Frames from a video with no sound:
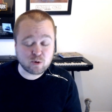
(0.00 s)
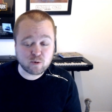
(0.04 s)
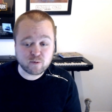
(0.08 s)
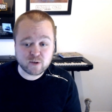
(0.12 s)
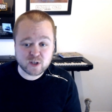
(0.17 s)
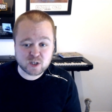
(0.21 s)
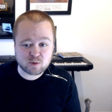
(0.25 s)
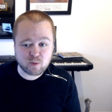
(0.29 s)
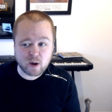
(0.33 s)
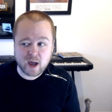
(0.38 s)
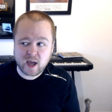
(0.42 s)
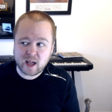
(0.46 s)

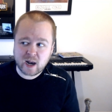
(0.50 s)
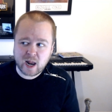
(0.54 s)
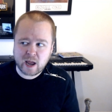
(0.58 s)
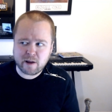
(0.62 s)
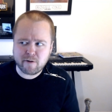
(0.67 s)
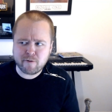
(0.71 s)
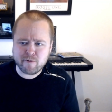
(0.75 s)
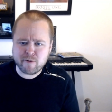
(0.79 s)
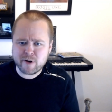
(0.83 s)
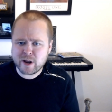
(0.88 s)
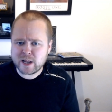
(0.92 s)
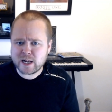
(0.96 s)
as well, I
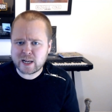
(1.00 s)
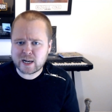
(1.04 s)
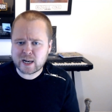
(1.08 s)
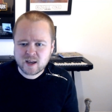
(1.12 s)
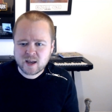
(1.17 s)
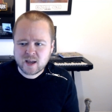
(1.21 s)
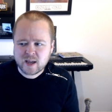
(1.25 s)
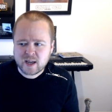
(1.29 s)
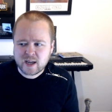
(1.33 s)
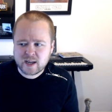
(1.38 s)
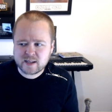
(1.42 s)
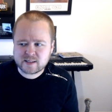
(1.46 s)
really
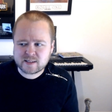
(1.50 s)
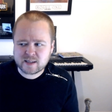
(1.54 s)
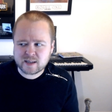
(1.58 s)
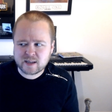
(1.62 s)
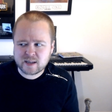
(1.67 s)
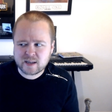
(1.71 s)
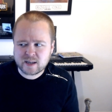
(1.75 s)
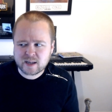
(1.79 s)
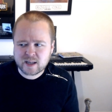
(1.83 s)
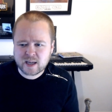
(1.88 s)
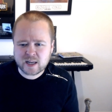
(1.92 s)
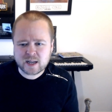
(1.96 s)
like. It's
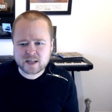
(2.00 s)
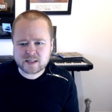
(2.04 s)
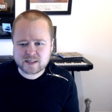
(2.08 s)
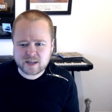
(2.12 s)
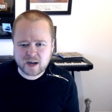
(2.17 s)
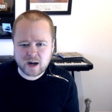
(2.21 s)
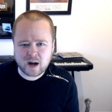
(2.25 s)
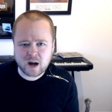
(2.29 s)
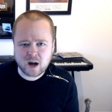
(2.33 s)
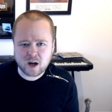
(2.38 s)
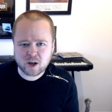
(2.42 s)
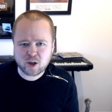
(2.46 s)
a kind of
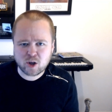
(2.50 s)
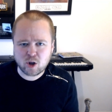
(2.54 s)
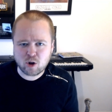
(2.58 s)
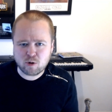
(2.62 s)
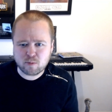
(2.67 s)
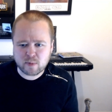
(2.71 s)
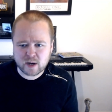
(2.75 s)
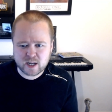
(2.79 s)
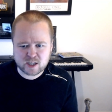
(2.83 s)
dark humour.